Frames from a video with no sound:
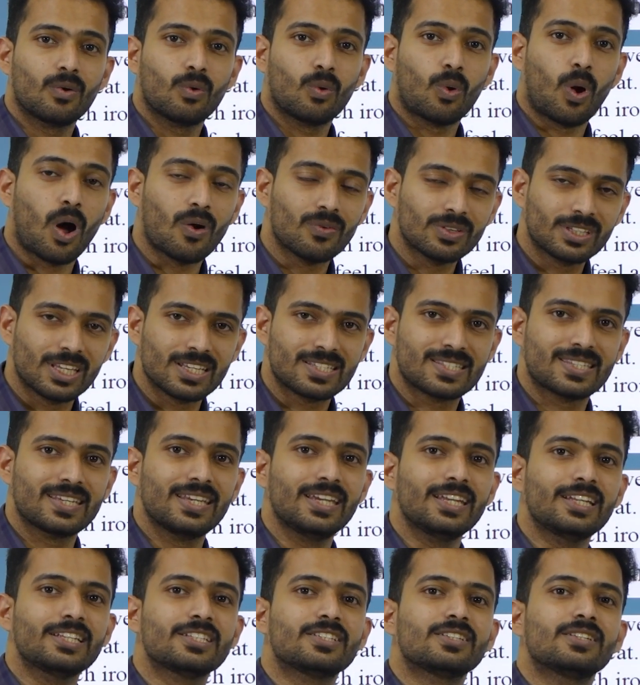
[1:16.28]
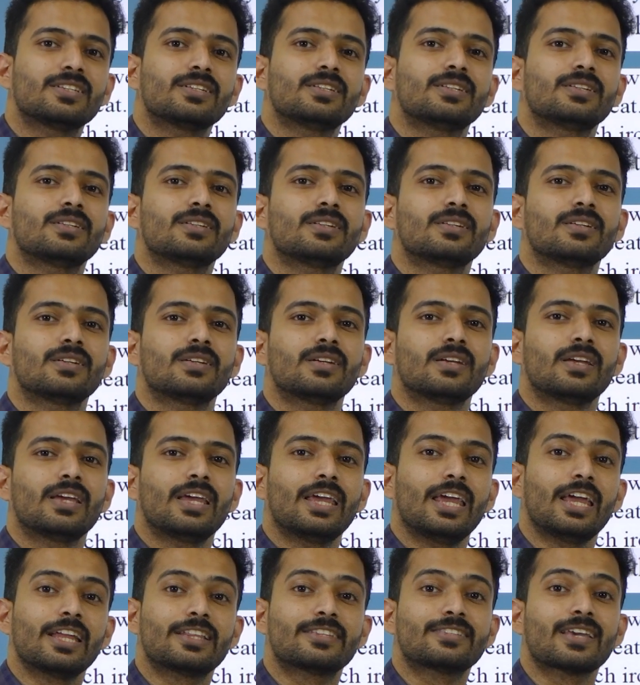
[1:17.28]
over the seat,
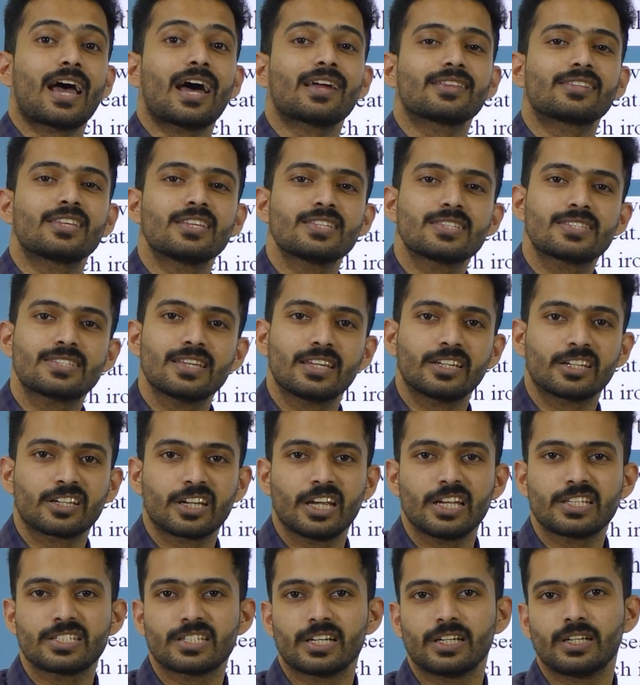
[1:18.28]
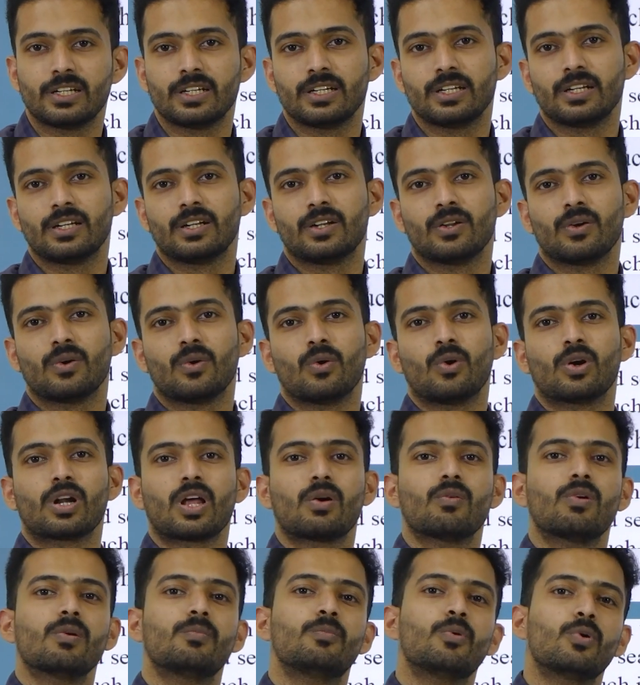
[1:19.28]
a charge is generated on
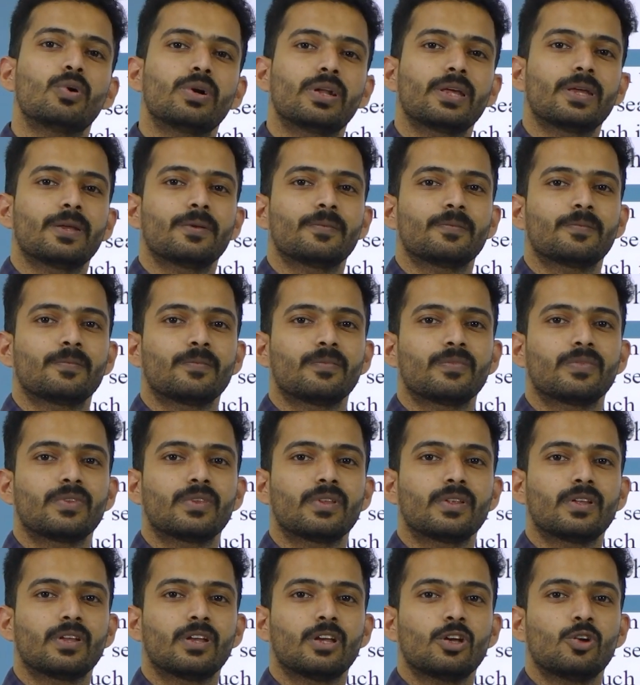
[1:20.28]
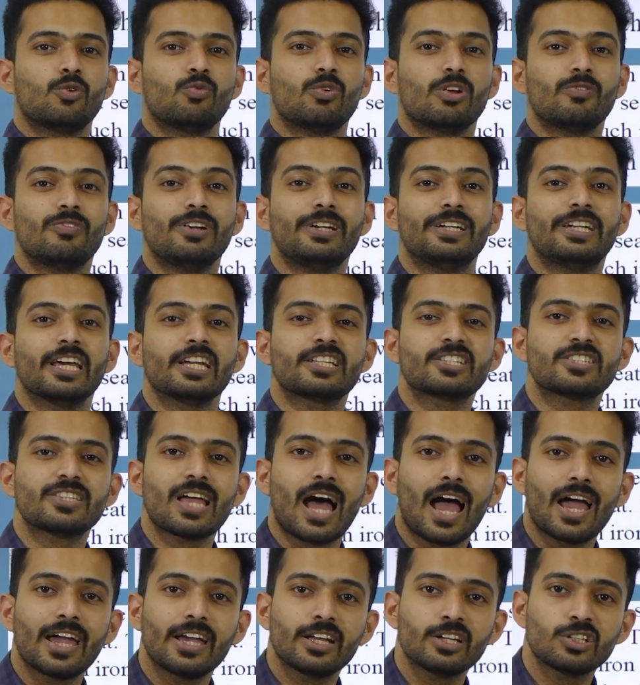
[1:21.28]
our body. When we touch
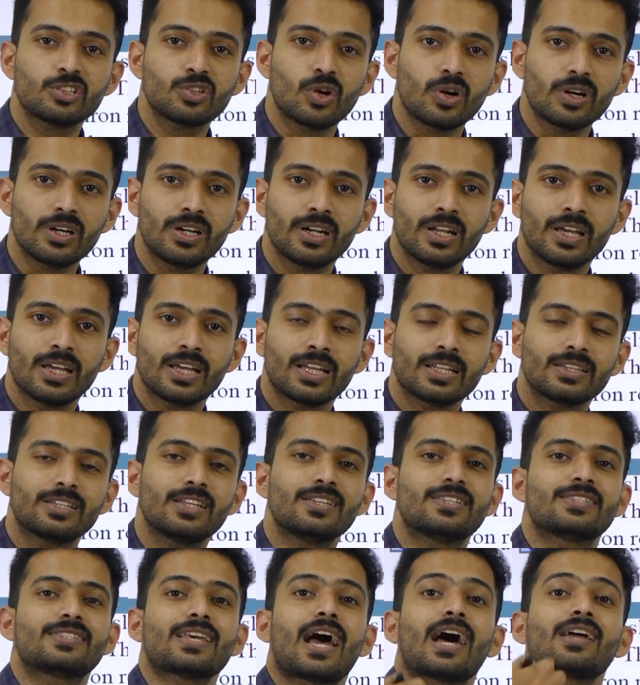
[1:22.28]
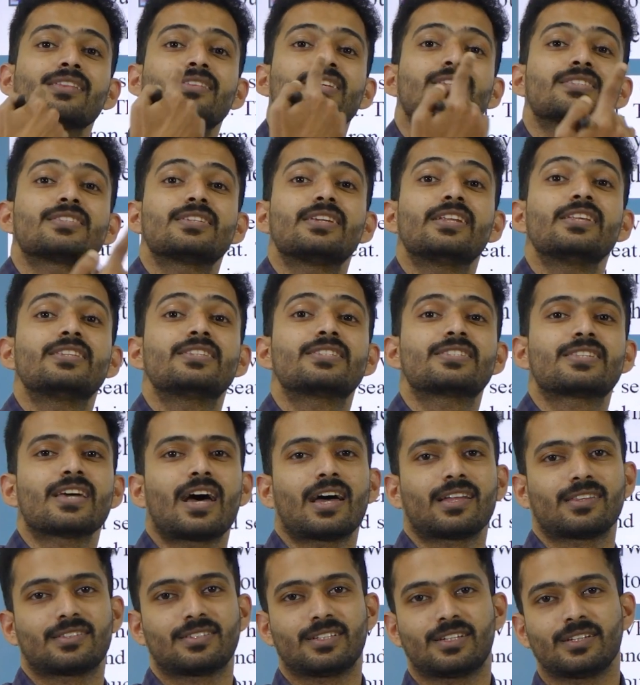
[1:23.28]
the iron rod, this charge is
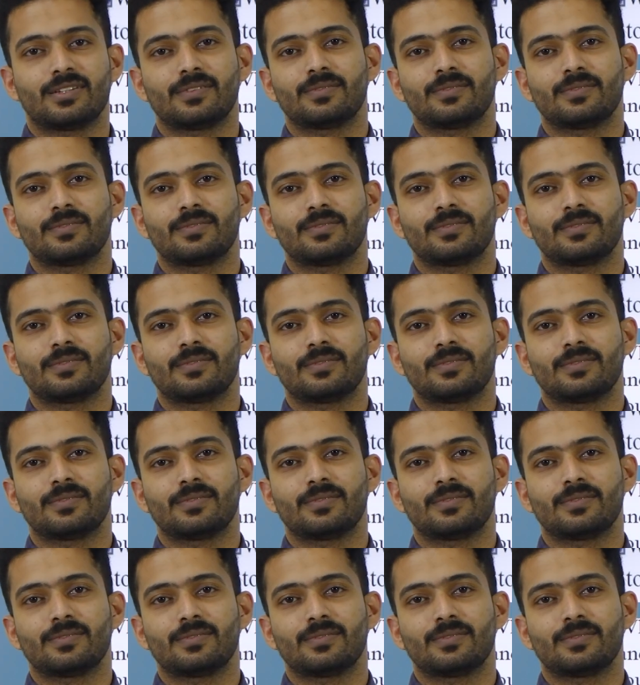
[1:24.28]
discharged.